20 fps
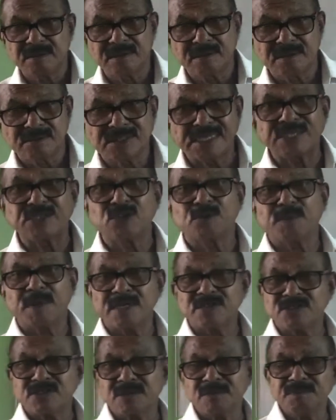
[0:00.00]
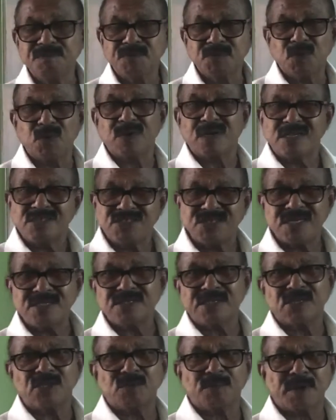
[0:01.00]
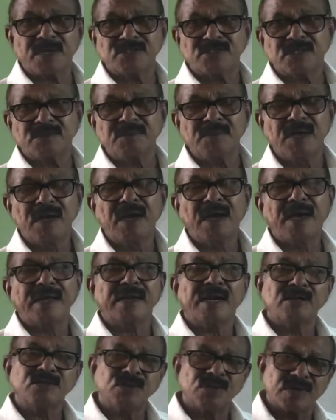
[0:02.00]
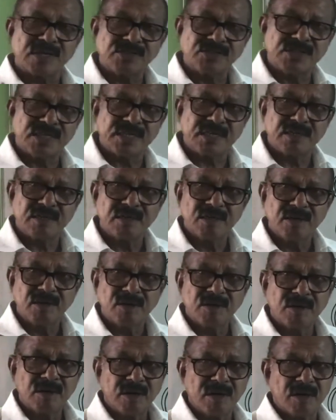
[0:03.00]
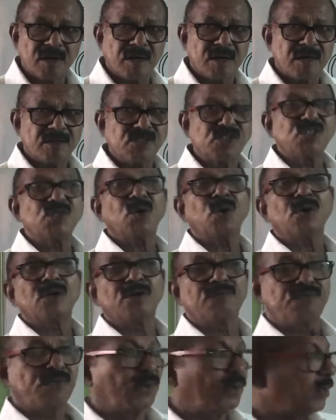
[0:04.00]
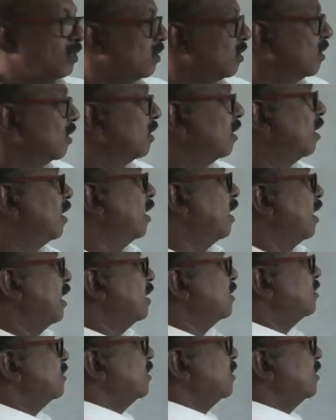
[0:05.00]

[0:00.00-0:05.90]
cytoplasm or rich in cytoplasm and also rich in stored food, and